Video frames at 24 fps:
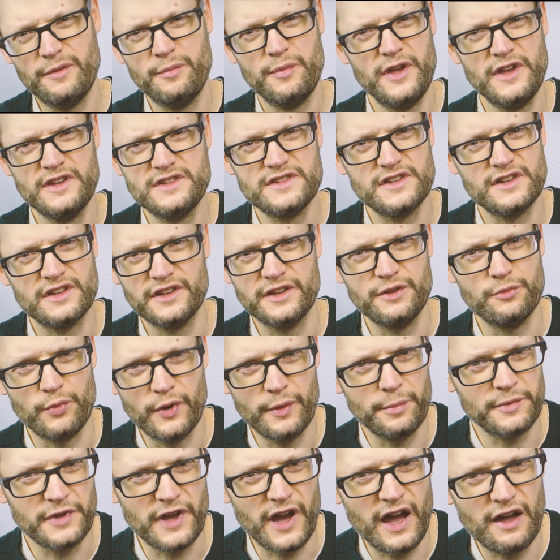they basically
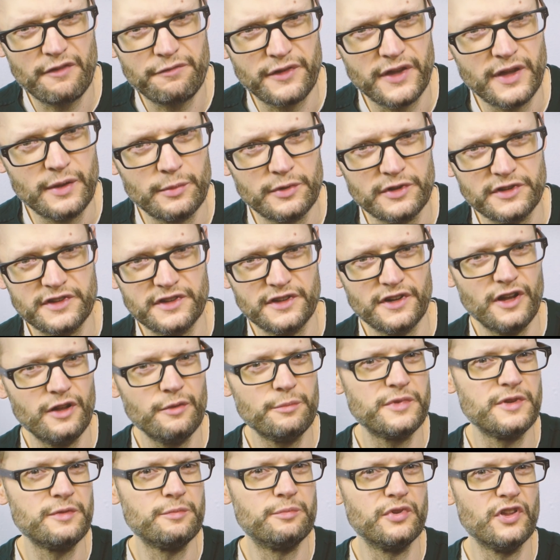ripped off Ableton.
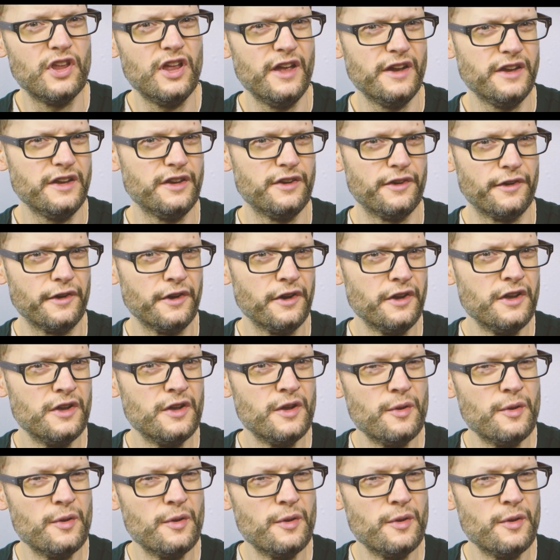I'll be blunt here.